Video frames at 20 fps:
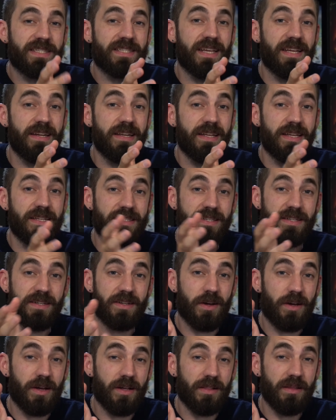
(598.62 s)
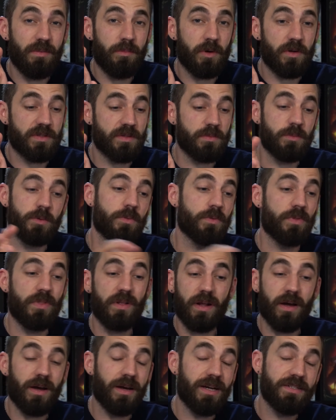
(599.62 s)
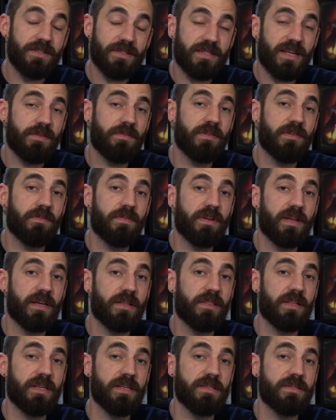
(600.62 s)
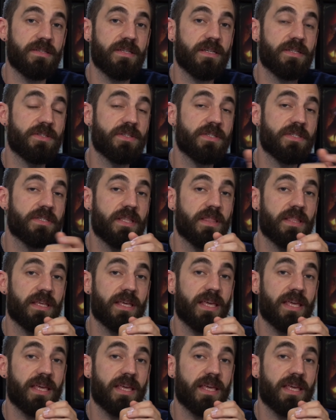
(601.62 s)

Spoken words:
said, it's entirely possible that I just haven't found these synergies in the